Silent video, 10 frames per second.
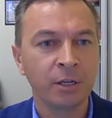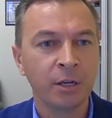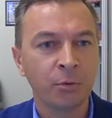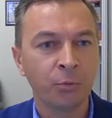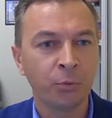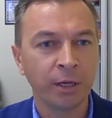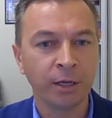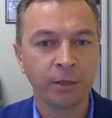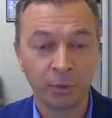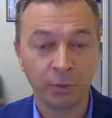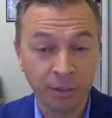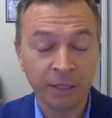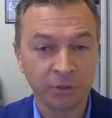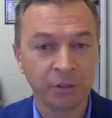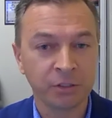We live
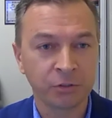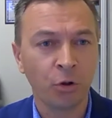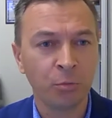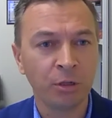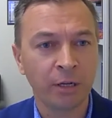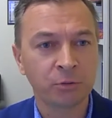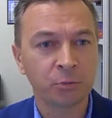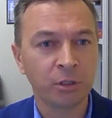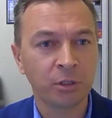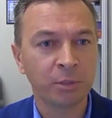in this globalized world, but